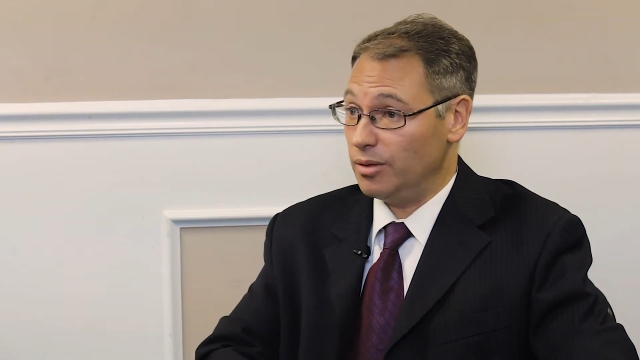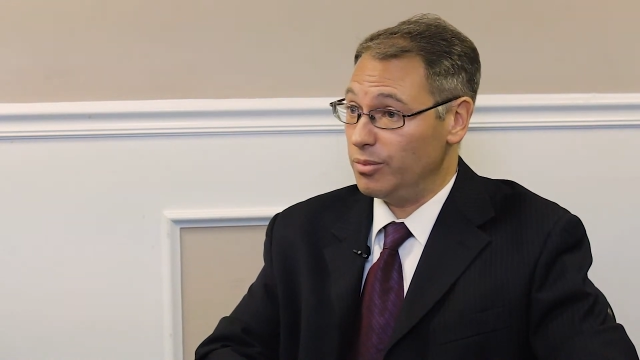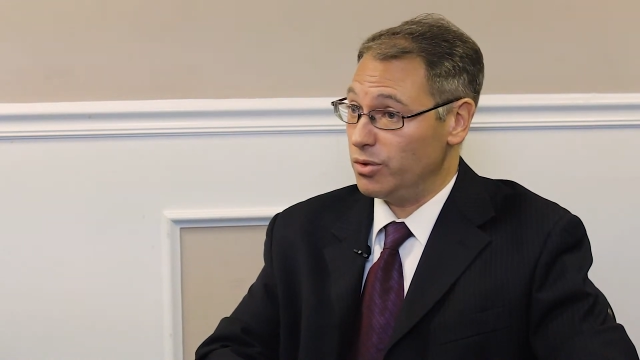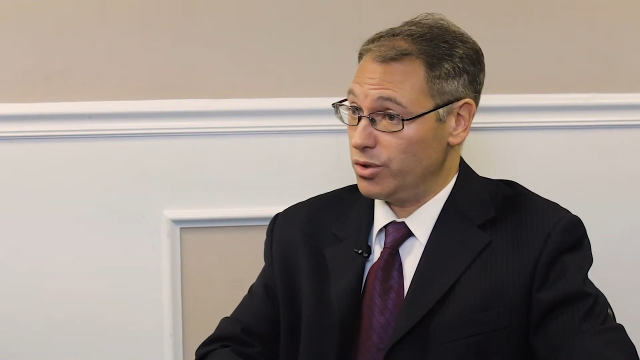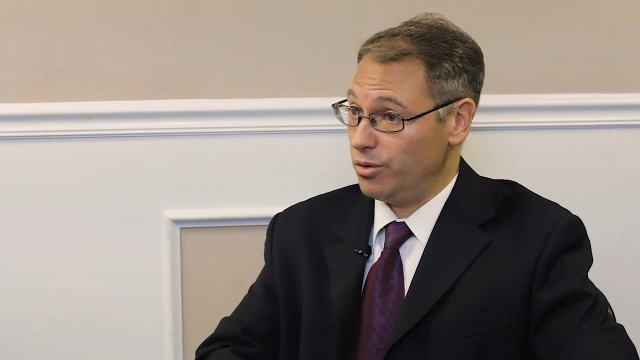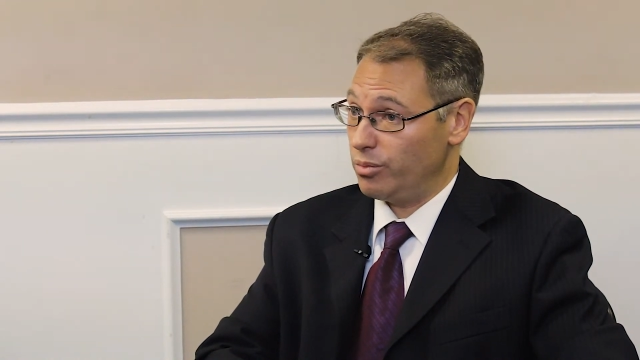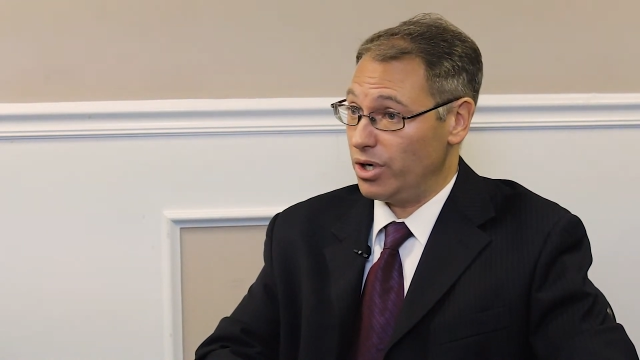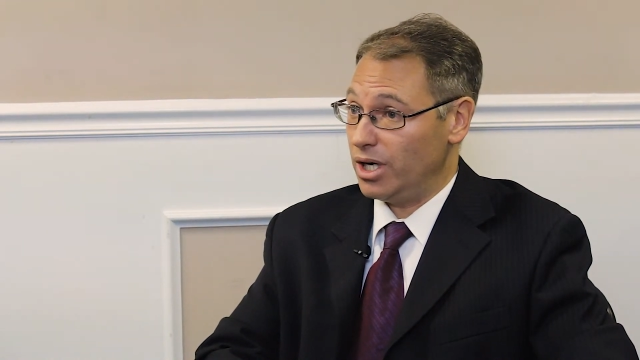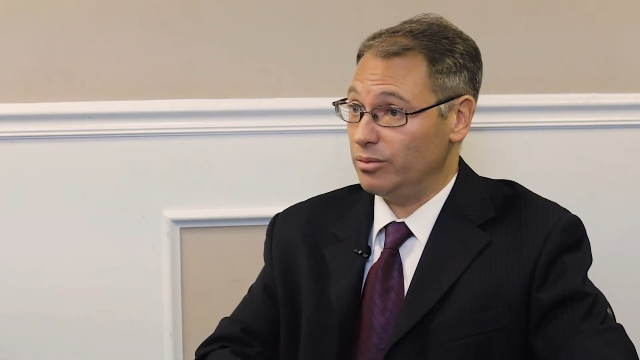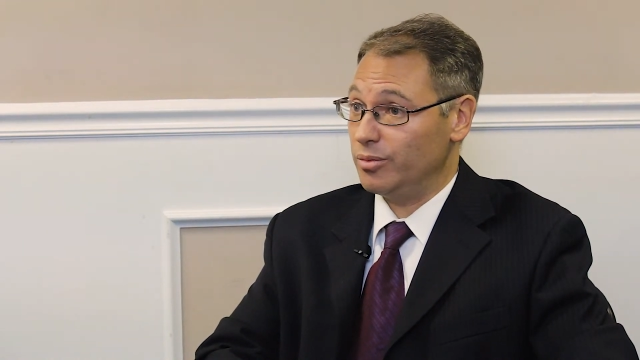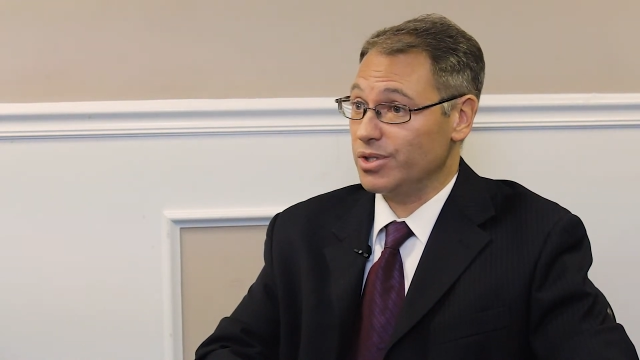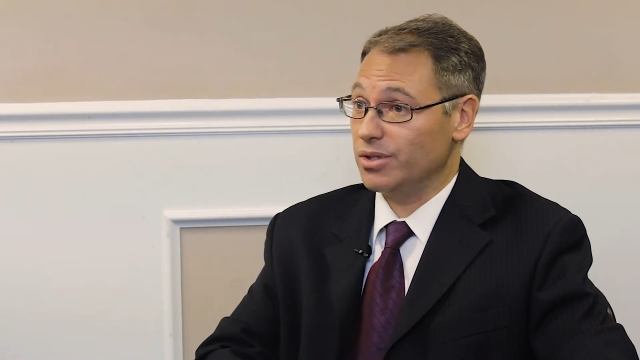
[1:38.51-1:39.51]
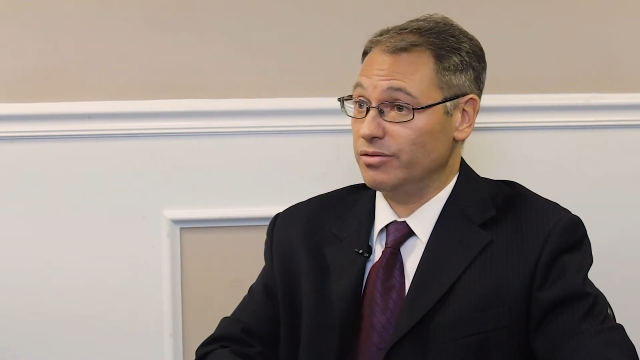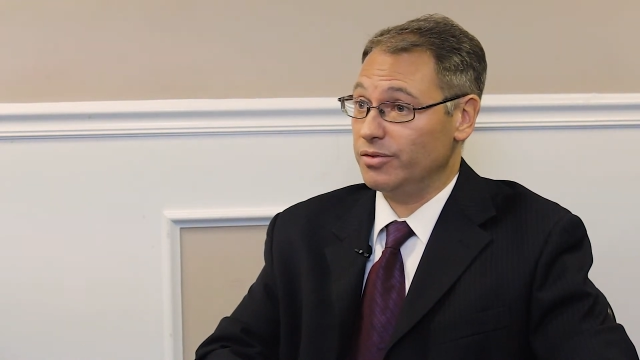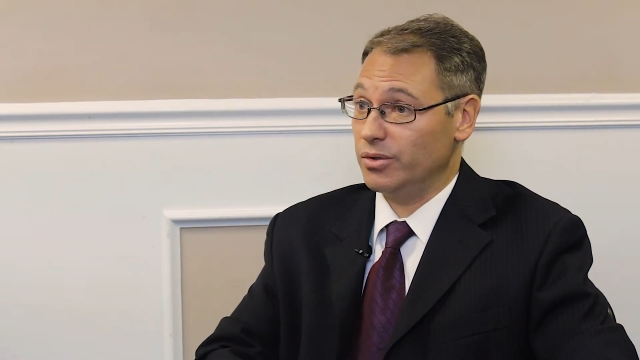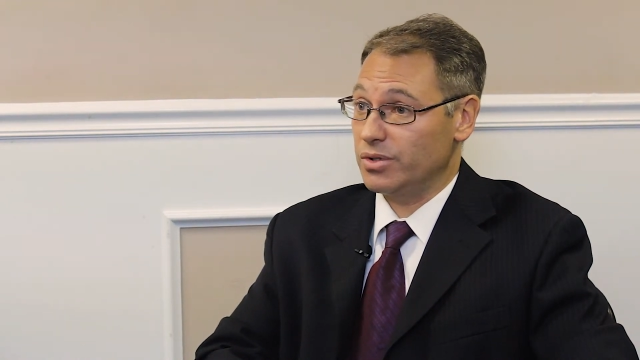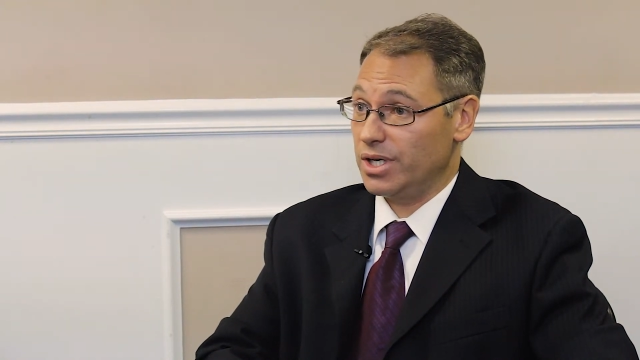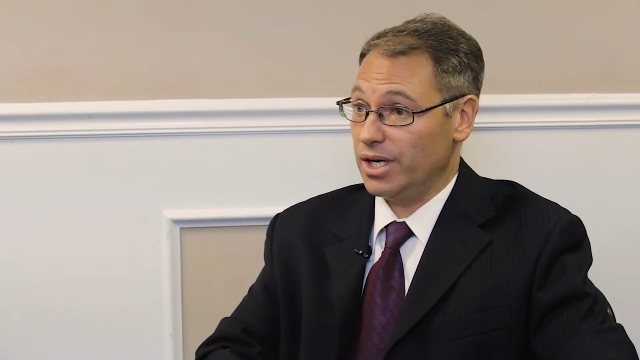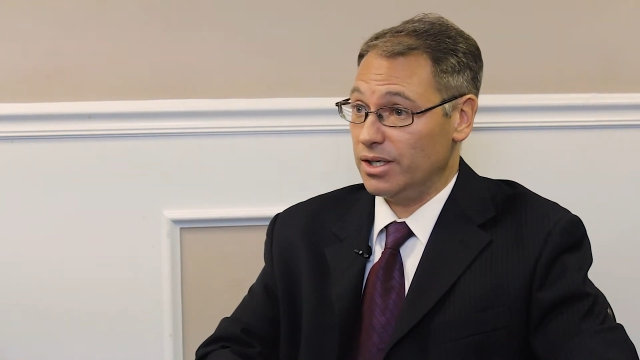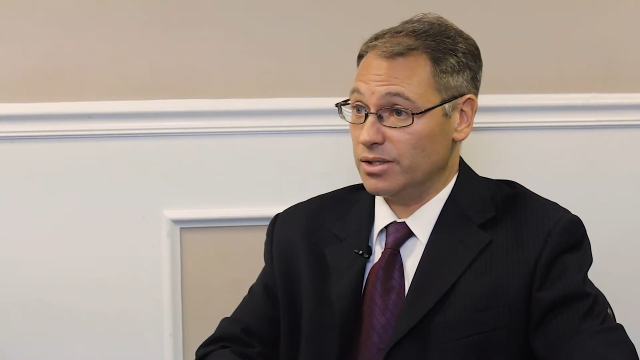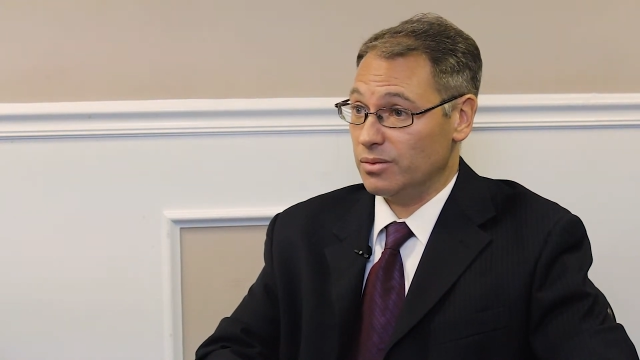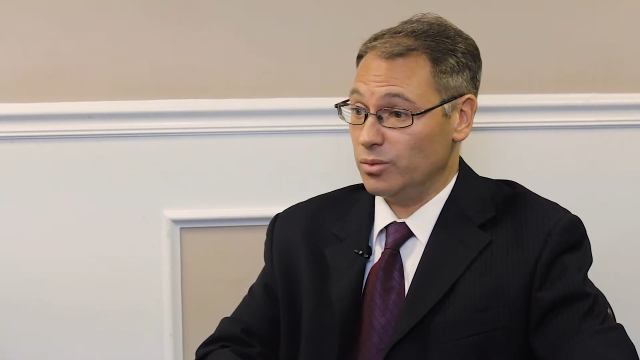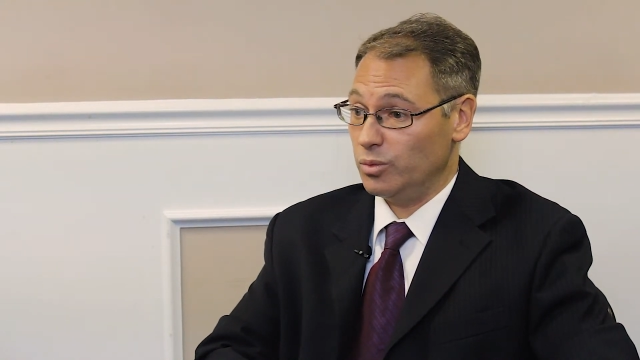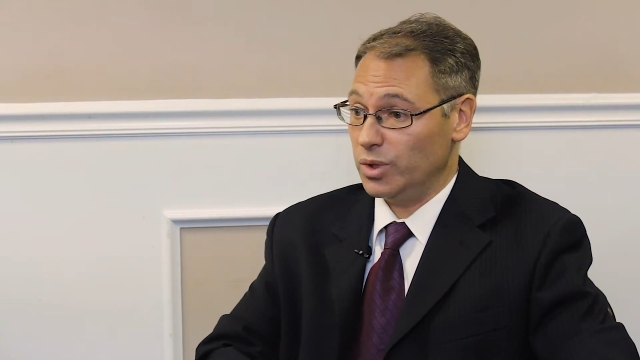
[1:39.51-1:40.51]
there's no problems in the folks'
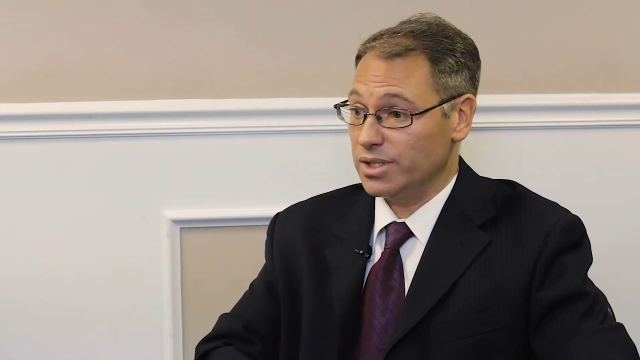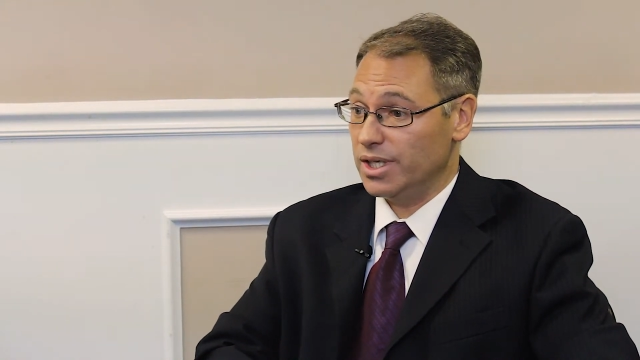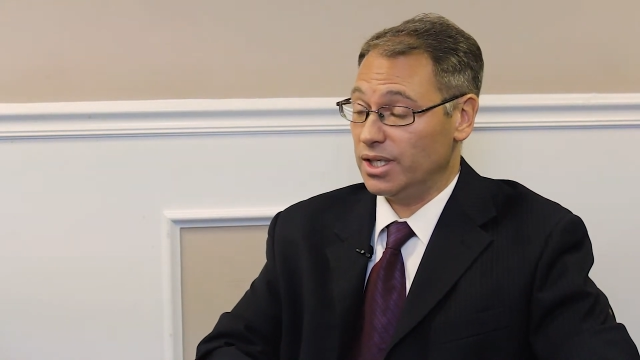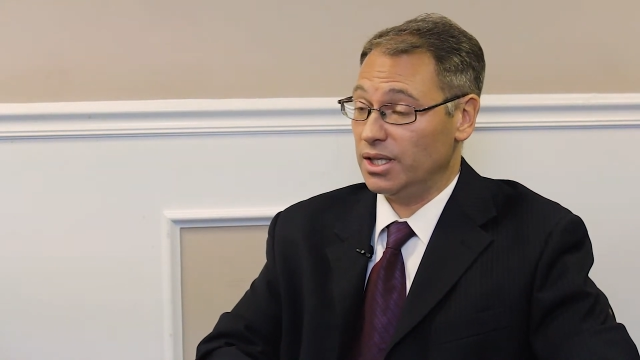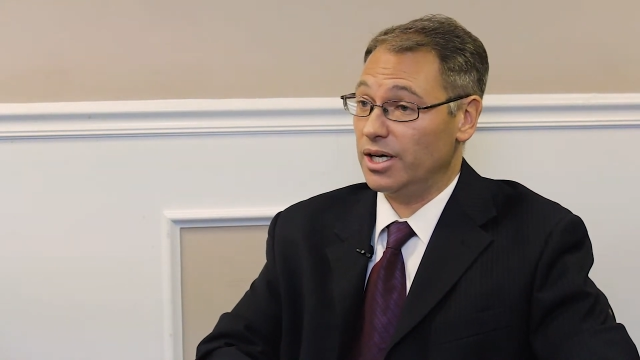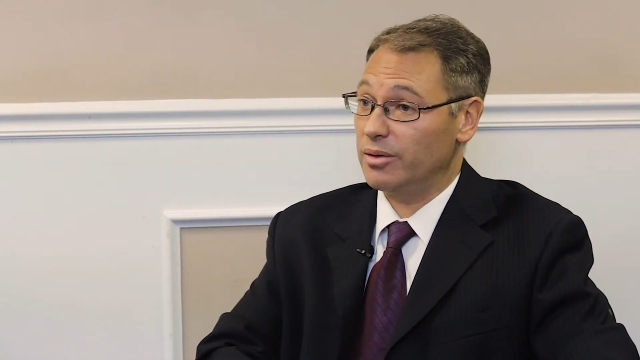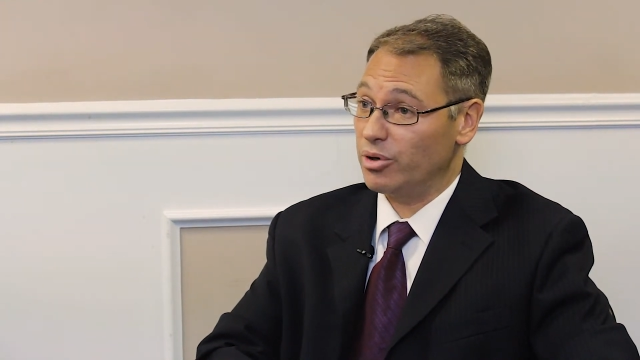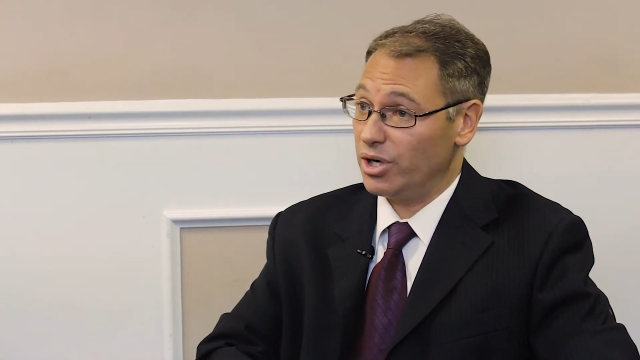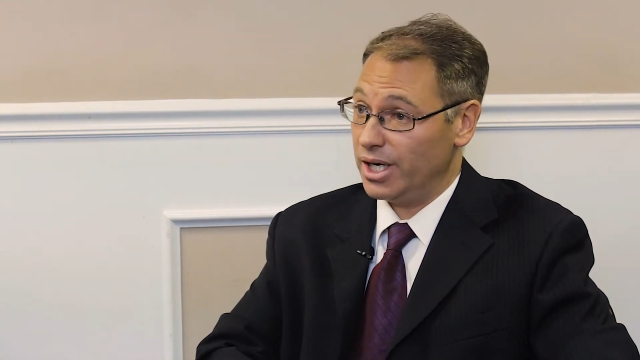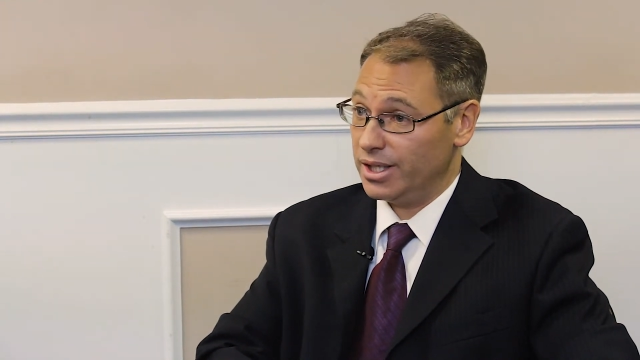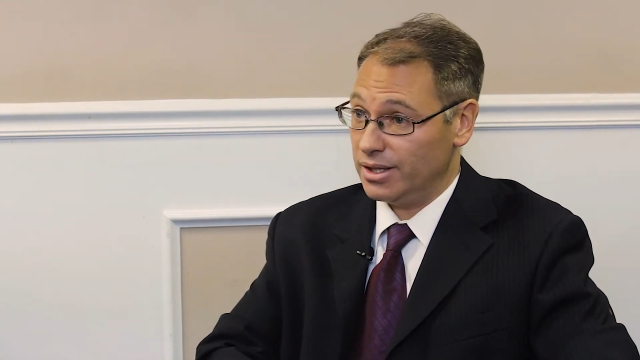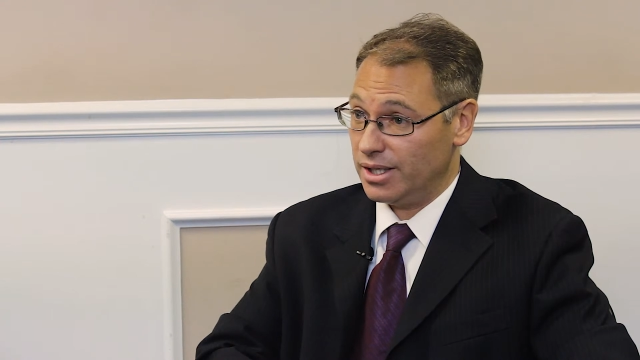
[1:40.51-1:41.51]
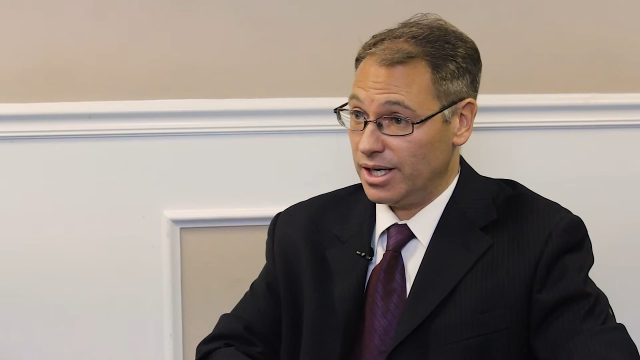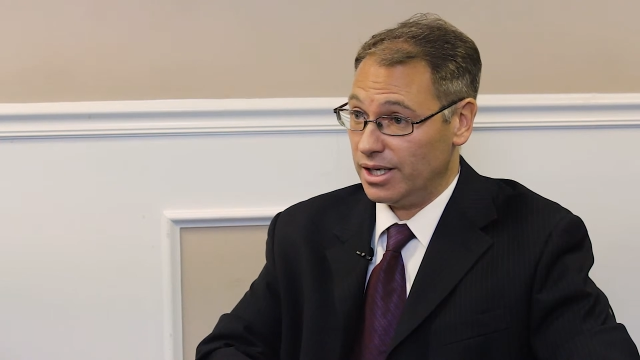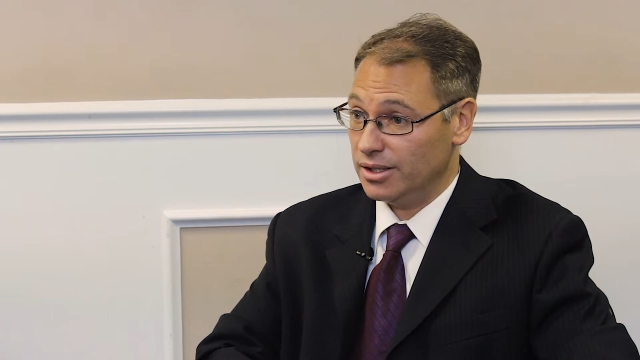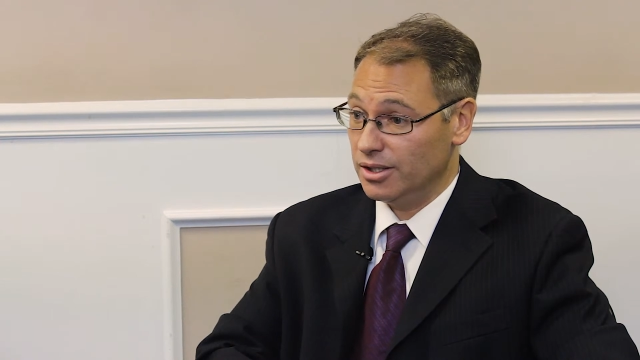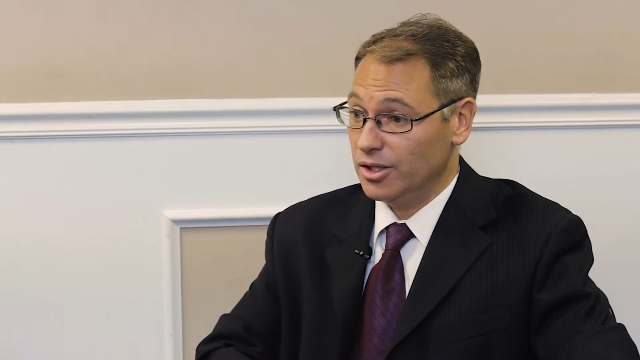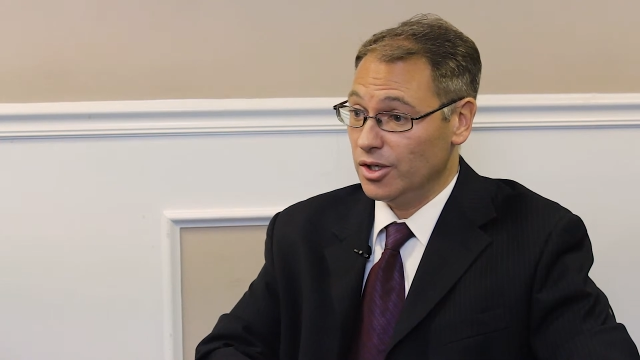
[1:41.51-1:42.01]
case, and we take a lot of pride in that.